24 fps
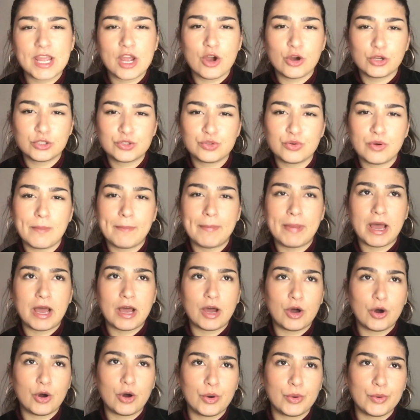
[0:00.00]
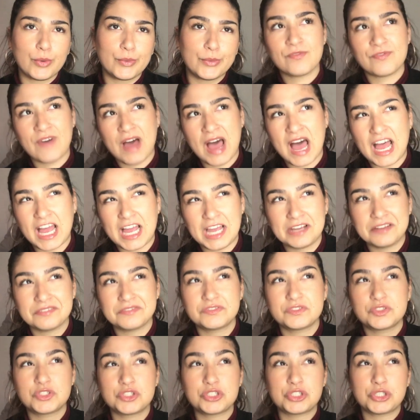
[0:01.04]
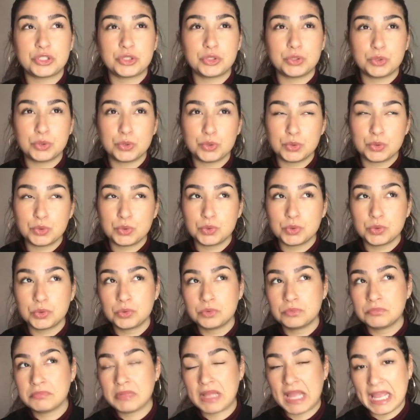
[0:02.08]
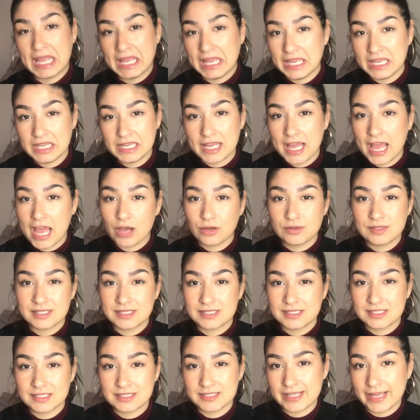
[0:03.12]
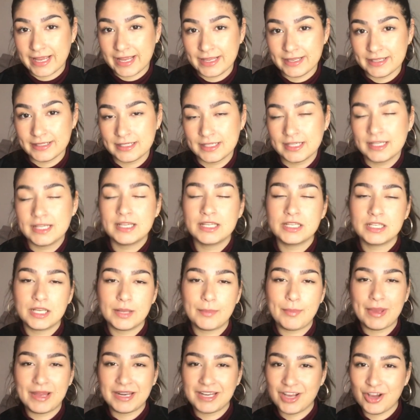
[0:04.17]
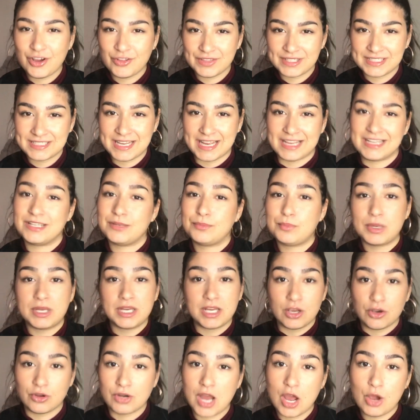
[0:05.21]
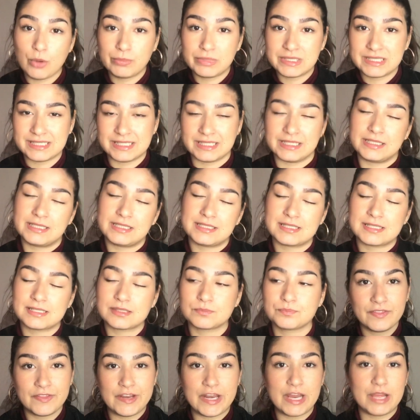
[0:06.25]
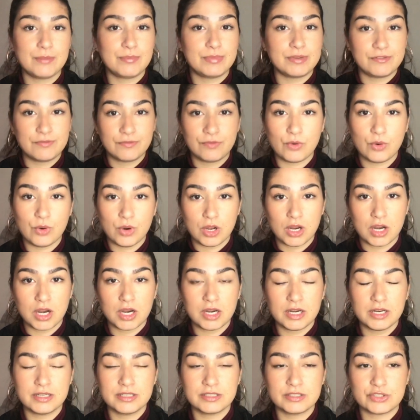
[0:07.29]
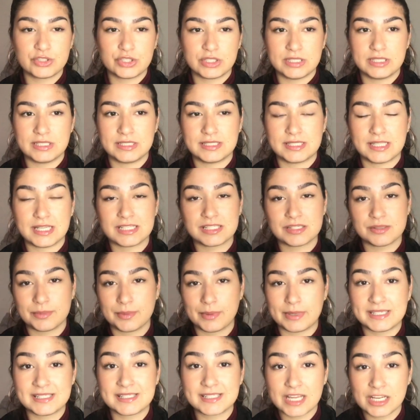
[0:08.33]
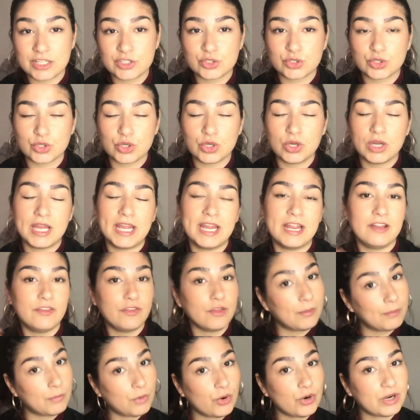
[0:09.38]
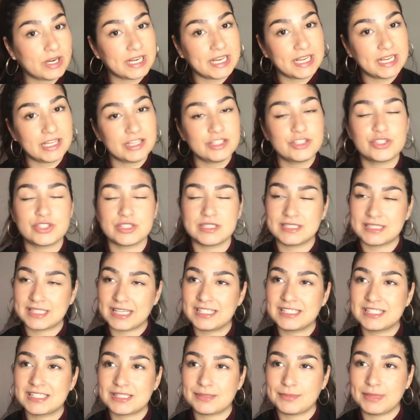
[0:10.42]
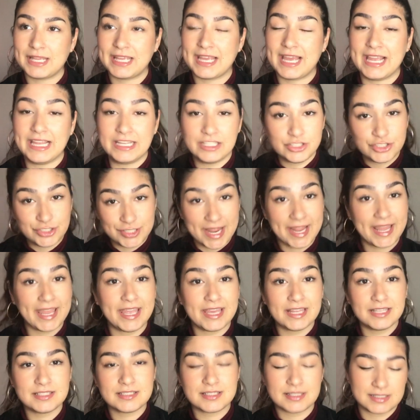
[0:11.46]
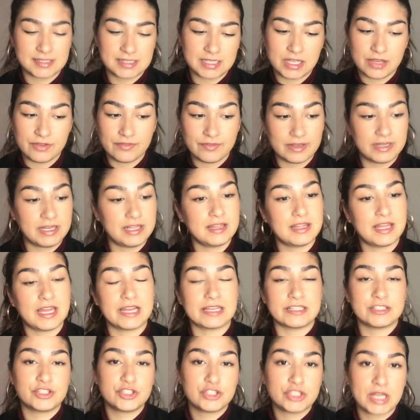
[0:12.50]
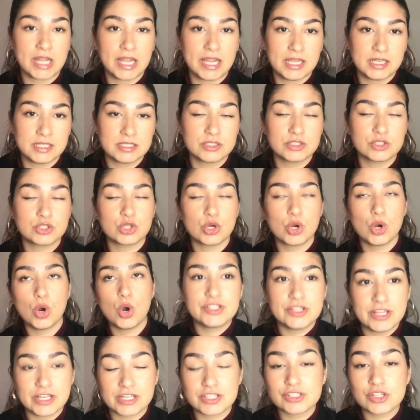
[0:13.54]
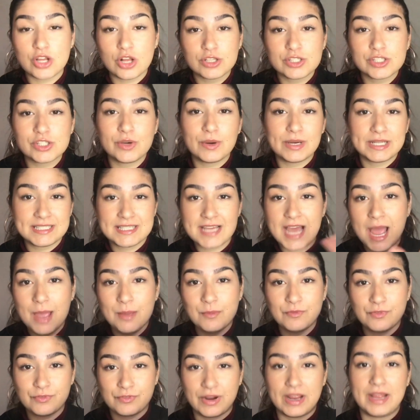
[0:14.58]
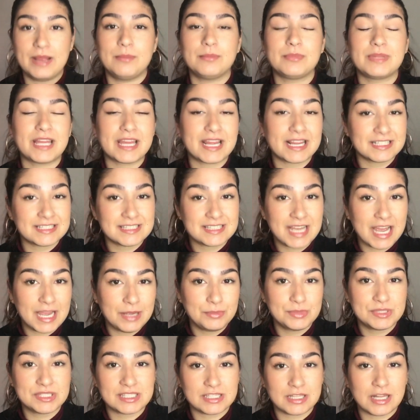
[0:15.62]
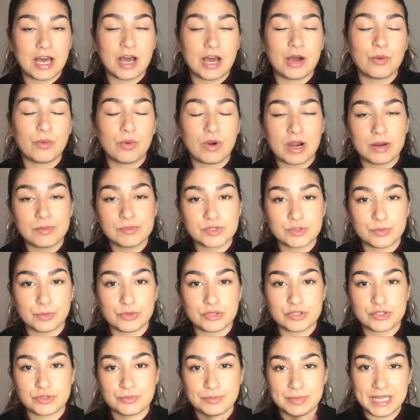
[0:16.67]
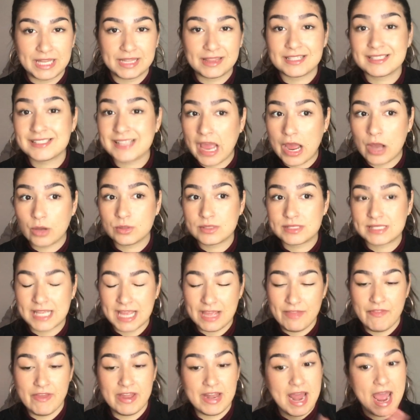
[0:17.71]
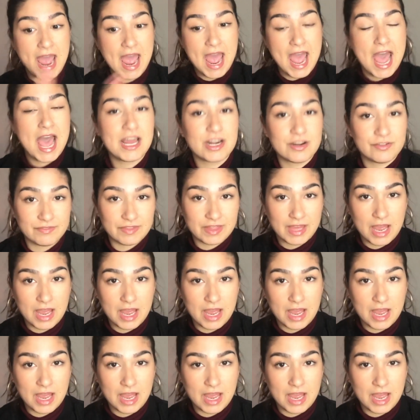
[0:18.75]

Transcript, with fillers: I go to about five to eight houses a day, depending on the day, depending on how busy it is. The night before, she sends me my schedule. In the morning, she sends me a check-in to see if anything has changed. There's also a time frame, like a time slot where I'm supposed to be at this house and then out of the